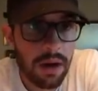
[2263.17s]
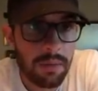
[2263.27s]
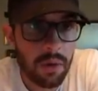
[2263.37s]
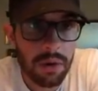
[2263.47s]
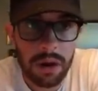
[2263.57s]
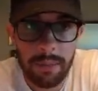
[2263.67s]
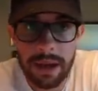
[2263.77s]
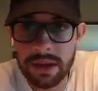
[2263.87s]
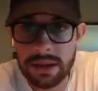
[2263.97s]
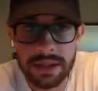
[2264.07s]
Corey
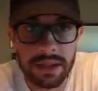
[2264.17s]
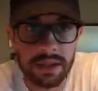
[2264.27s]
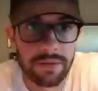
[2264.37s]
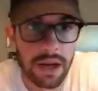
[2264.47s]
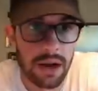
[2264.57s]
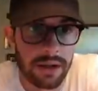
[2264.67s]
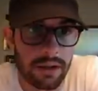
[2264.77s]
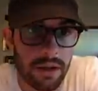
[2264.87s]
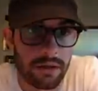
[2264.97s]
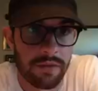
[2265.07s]
Clement, let's see if we got any
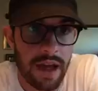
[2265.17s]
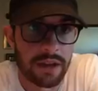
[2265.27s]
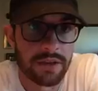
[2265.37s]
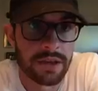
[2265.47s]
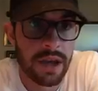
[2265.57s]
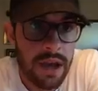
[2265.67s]
other values.